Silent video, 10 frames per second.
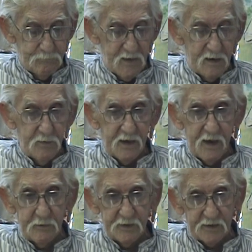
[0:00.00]
Then it
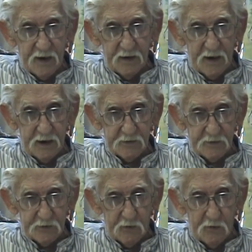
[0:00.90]
became a secondhand
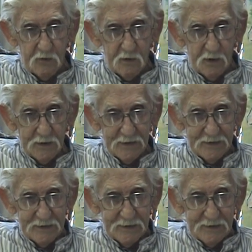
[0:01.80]
store,
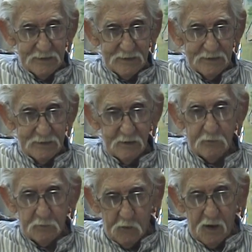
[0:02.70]
or
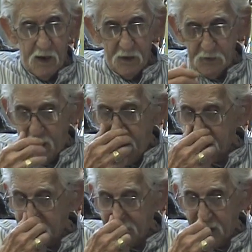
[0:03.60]

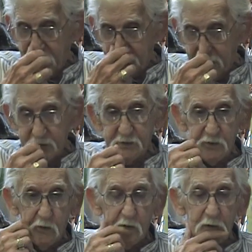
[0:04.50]
actually an antique
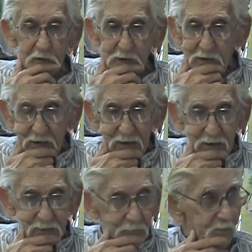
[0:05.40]
store. was
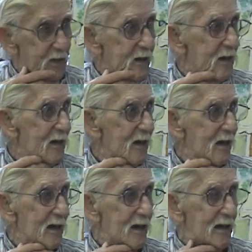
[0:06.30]
it Glenn's?
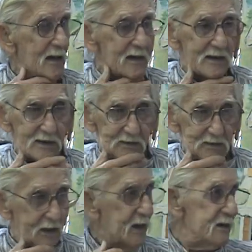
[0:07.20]
No.